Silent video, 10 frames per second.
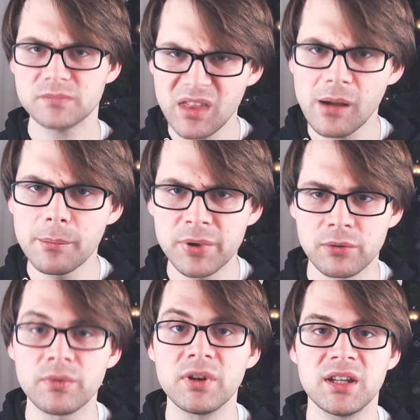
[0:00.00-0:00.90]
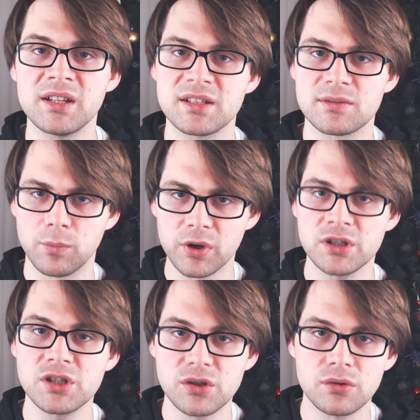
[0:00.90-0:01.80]
But it really is,
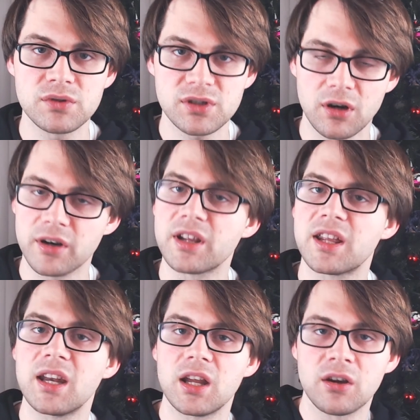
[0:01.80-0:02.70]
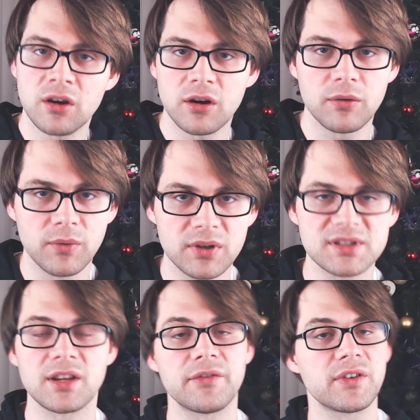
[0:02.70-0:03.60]
once you start getting hurt, once
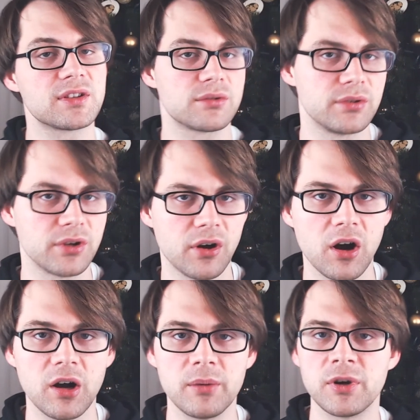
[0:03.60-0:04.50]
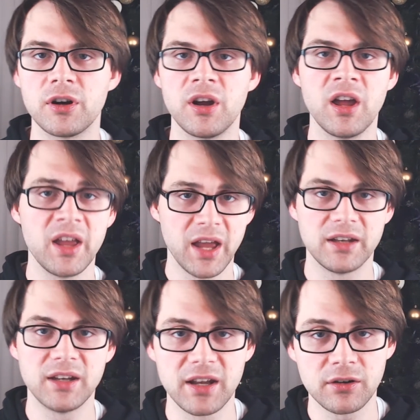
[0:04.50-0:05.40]
stuff gets through your armor and
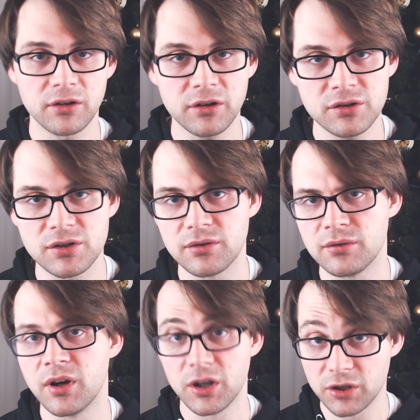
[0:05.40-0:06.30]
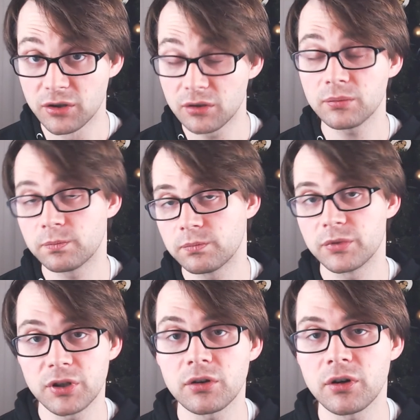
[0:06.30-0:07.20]
hurts you, you're
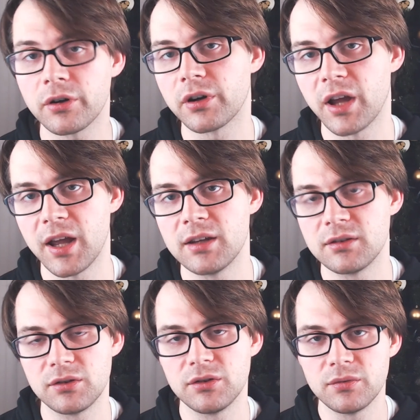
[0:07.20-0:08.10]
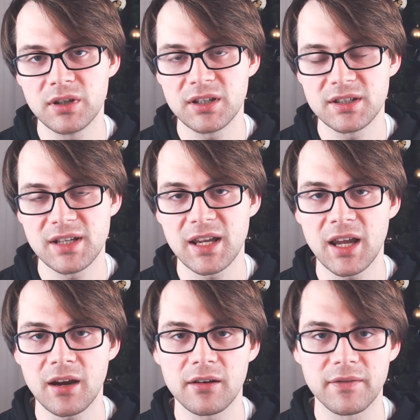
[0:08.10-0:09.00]
hurt, and you need to take
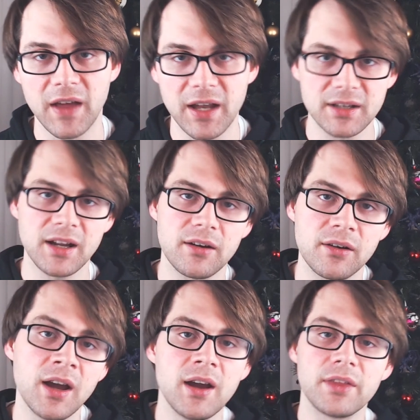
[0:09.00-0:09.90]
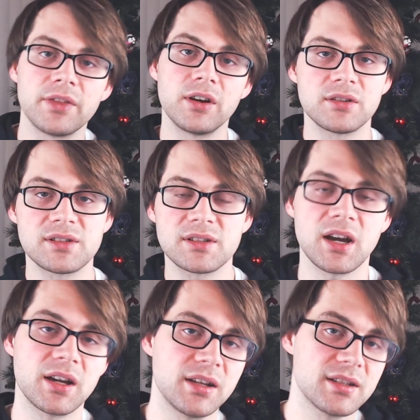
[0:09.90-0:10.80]
care of that. Now, there's
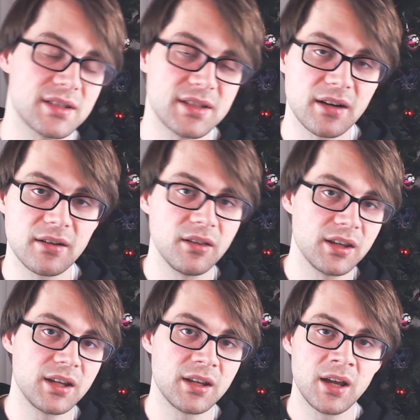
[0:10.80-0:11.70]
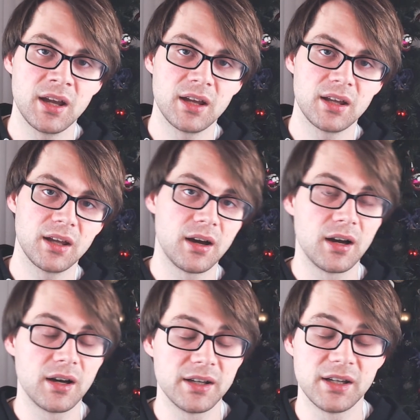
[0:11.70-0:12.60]
not necessarily
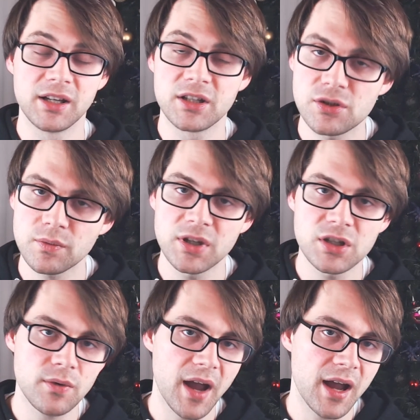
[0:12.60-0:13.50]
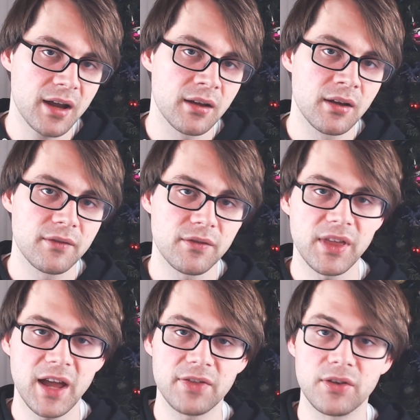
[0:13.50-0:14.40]
an injury track for
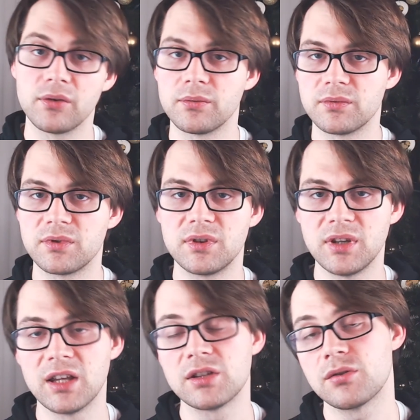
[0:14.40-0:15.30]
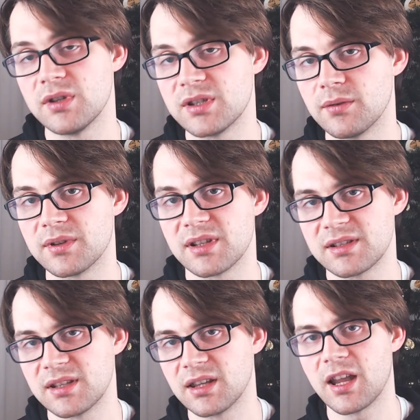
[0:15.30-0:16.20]
that, though injuries do exist in
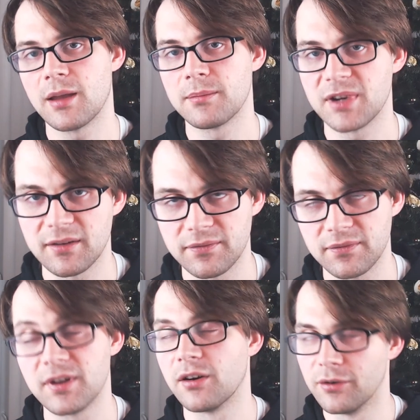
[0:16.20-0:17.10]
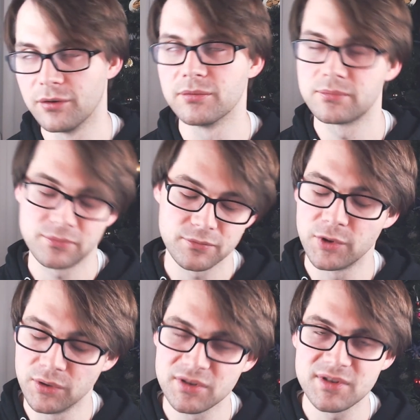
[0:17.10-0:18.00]
the game and have their own
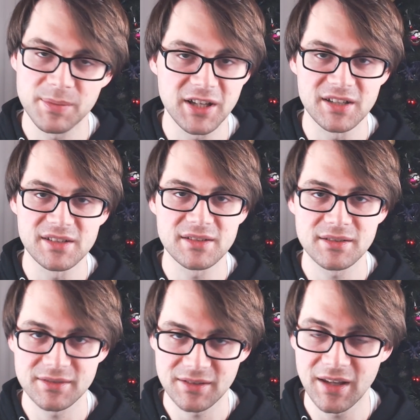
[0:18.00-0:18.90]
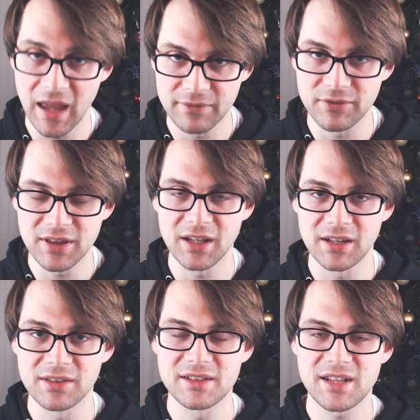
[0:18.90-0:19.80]
rules, because everything in
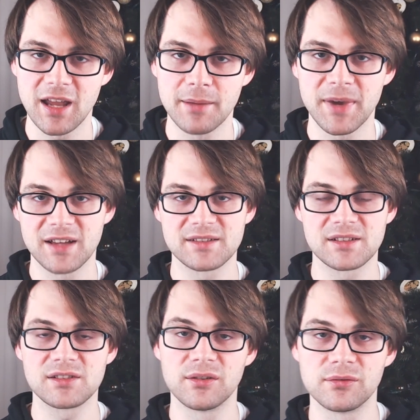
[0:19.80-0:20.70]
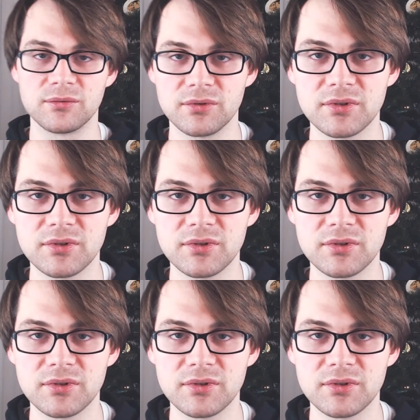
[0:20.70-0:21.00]
this game has its own rules.